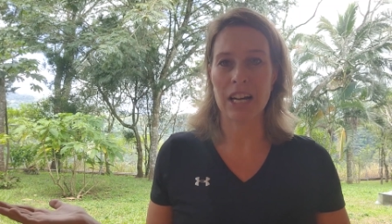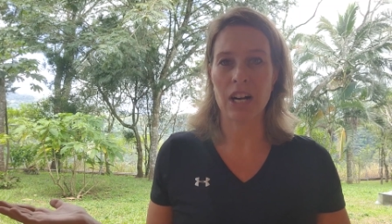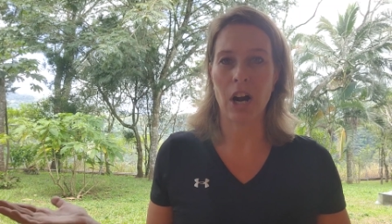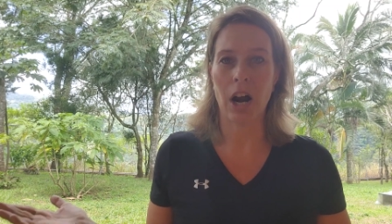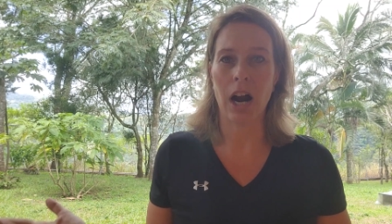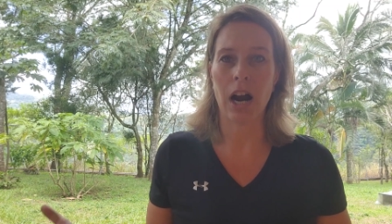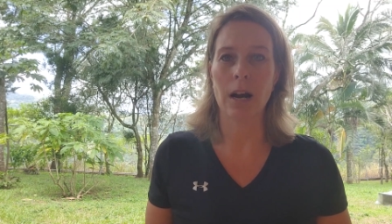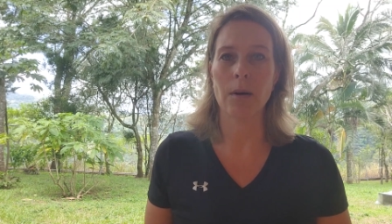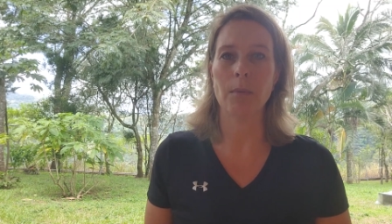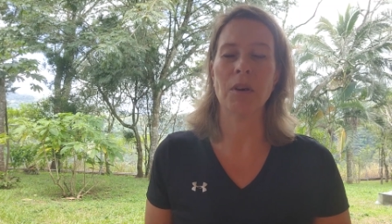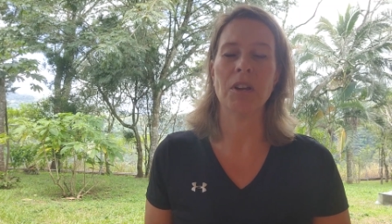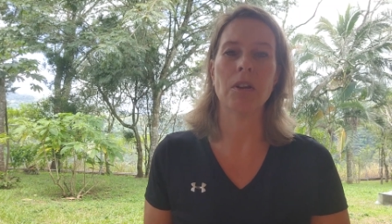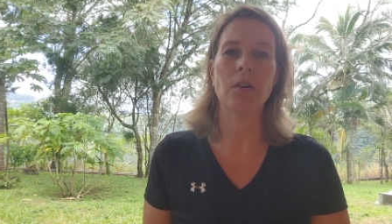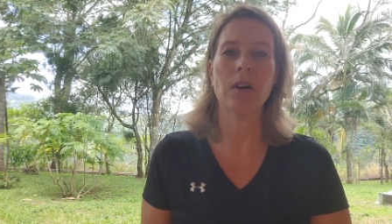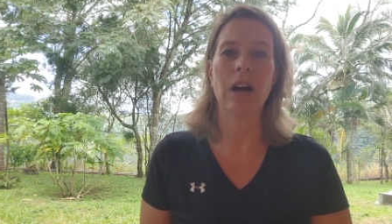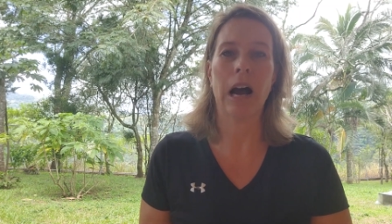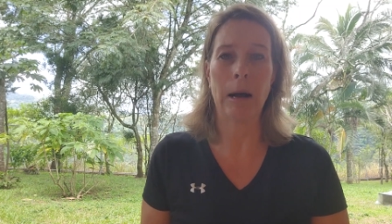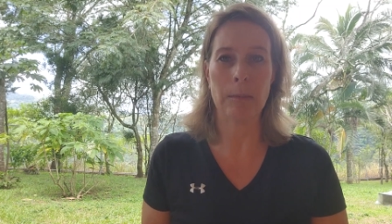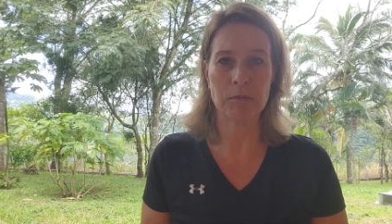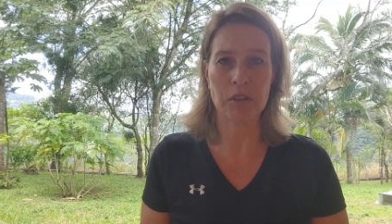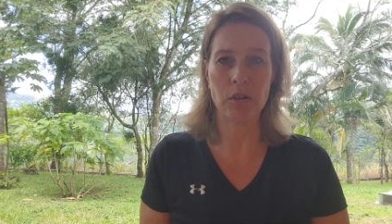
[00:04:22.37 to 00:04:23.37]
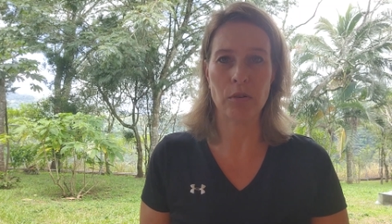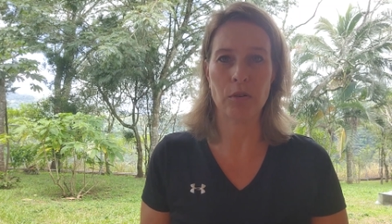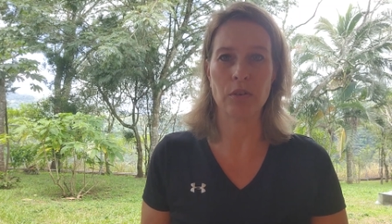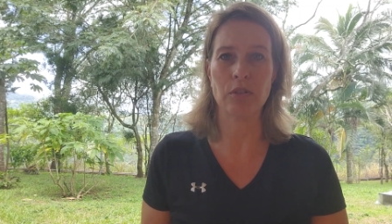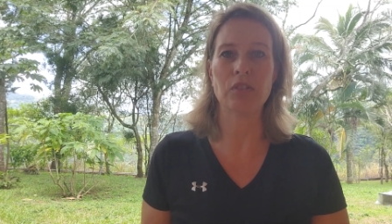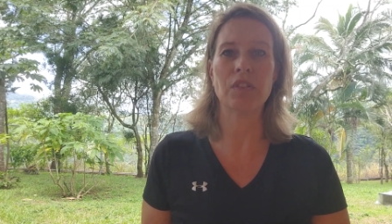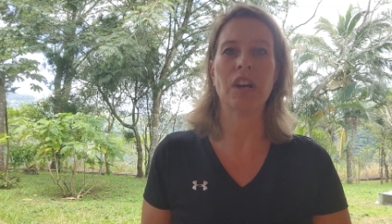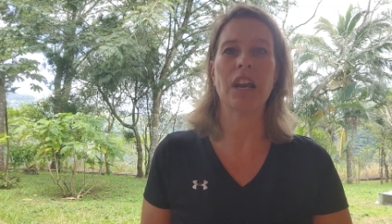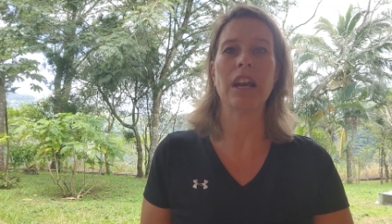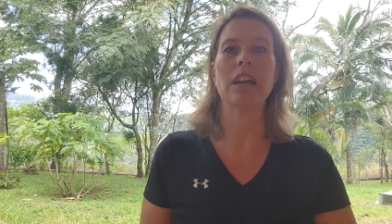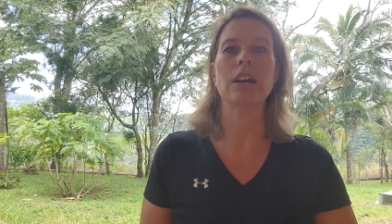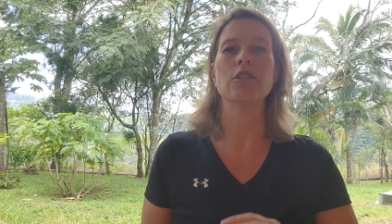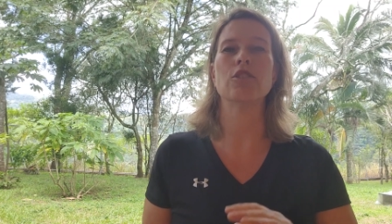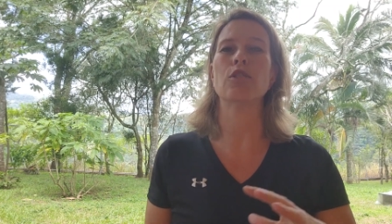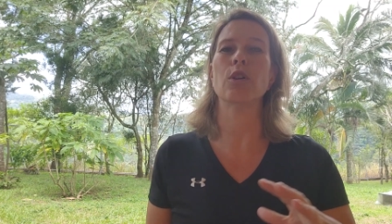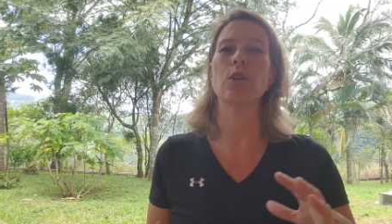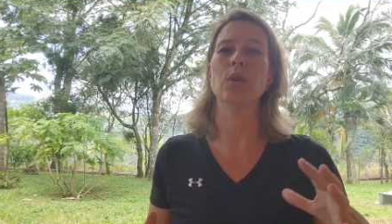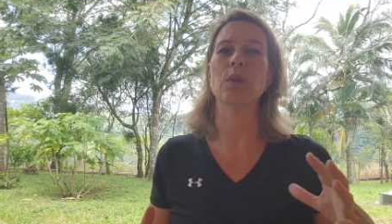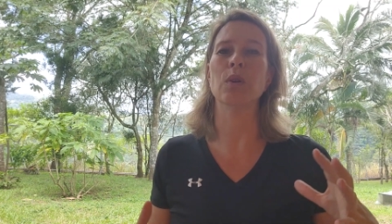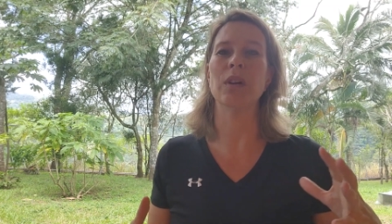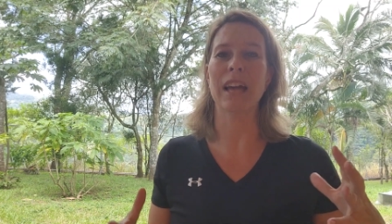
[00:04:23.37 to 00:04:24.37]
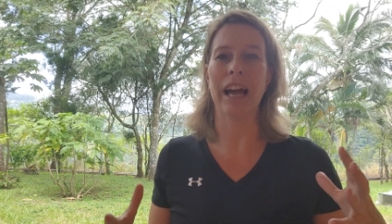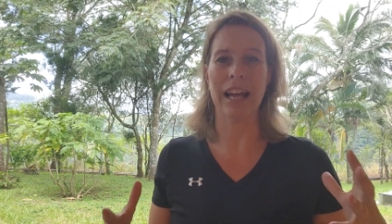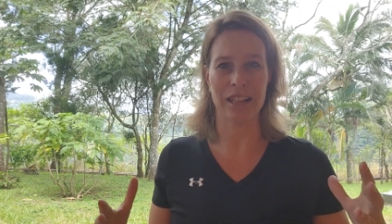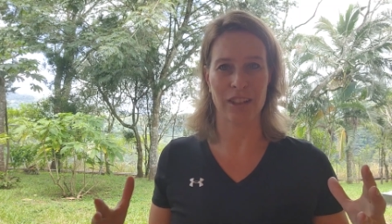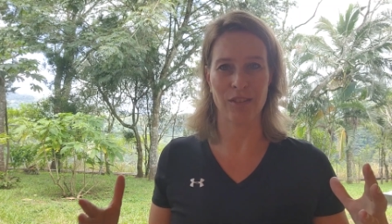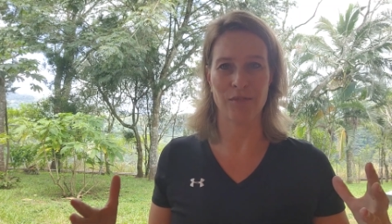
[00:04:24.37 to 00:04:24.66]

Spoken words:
car when you come to Costa Rica so you get